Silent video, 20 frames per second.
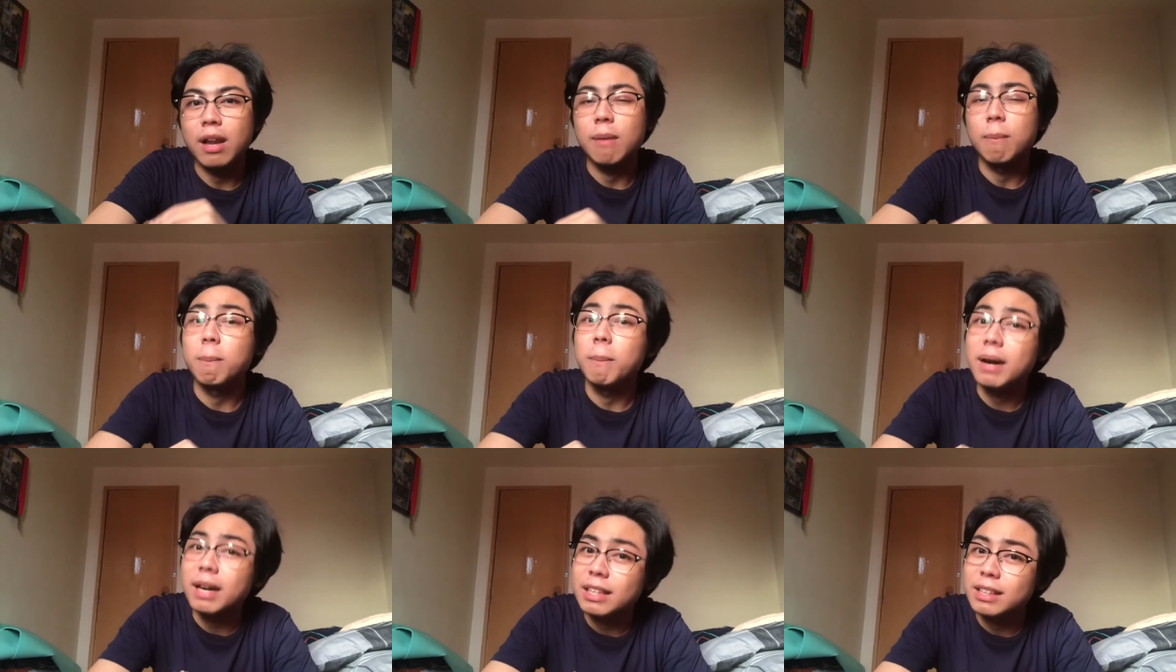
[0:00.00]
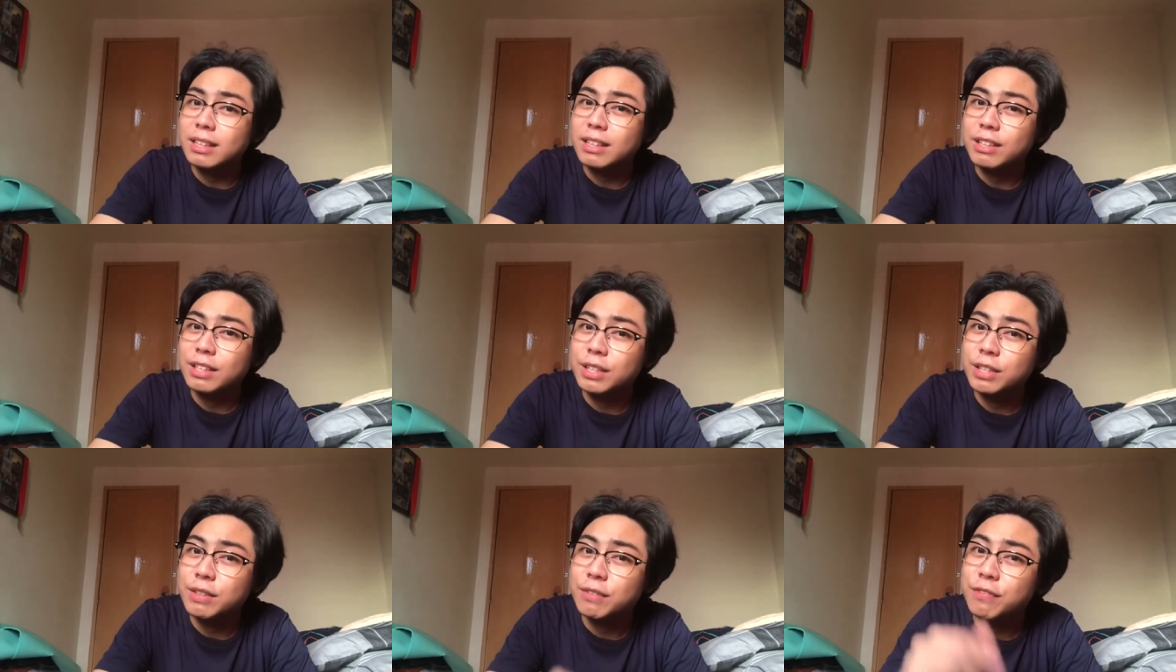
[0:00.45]
but
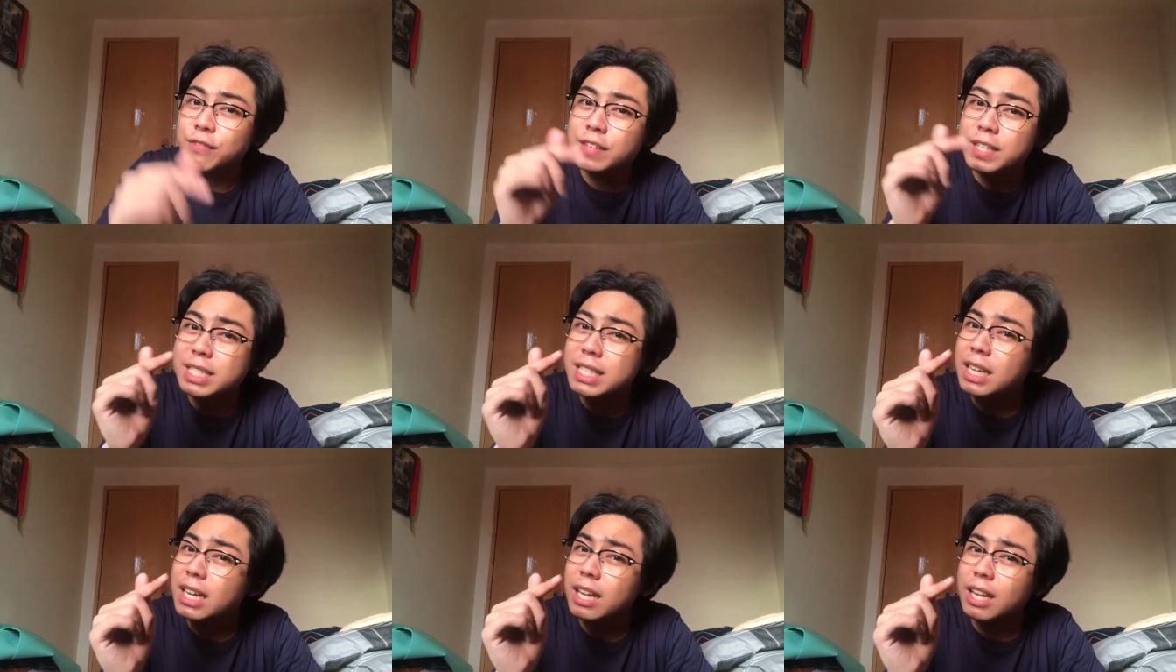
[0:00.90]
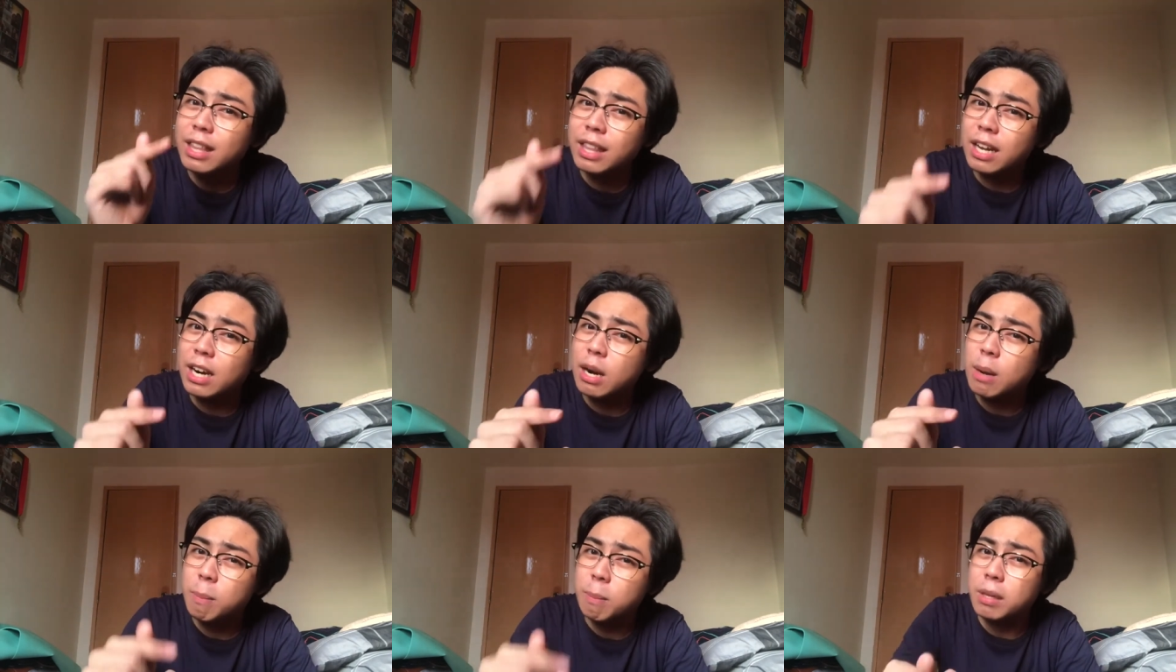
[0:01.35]
physical
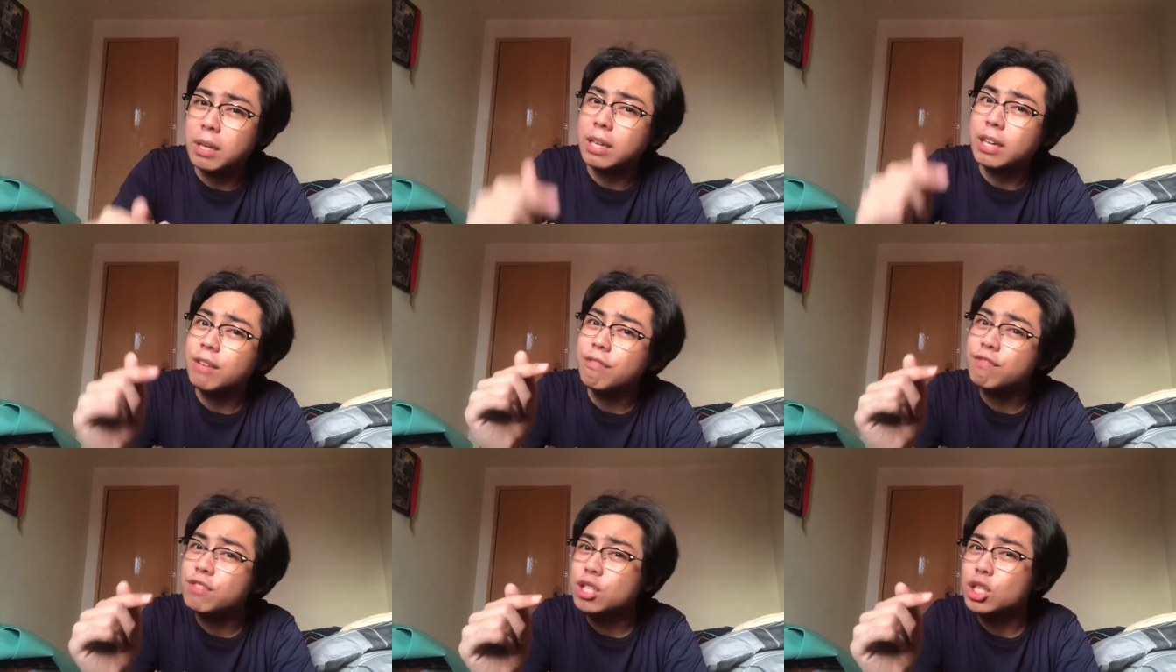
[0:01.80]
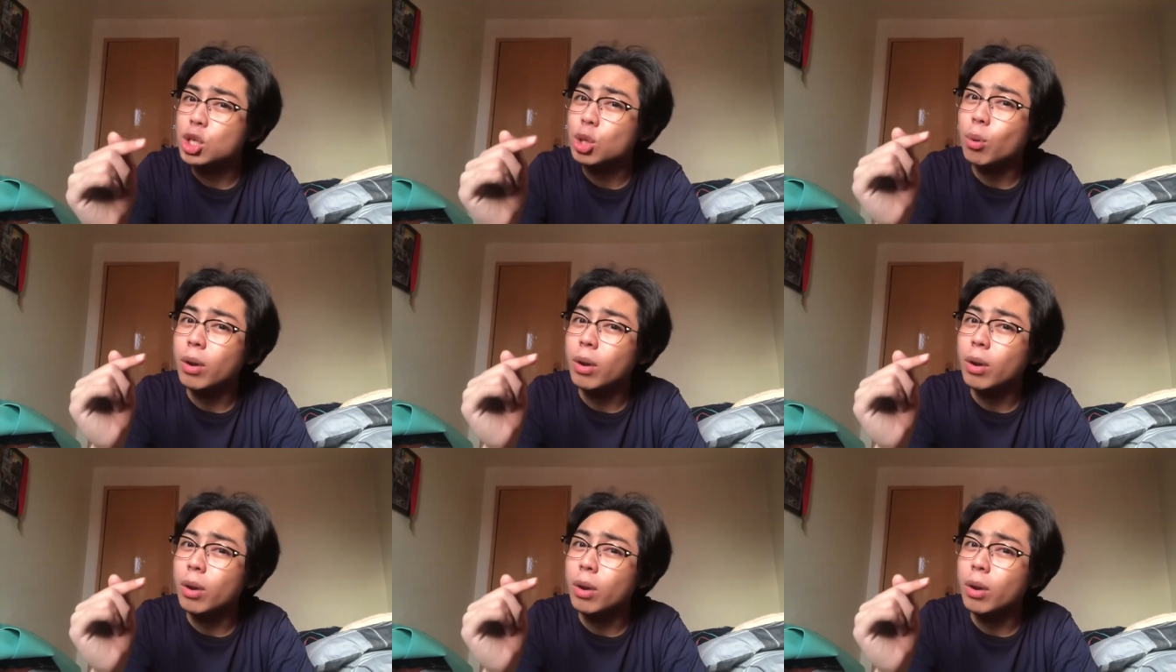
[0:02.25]
therapy gives you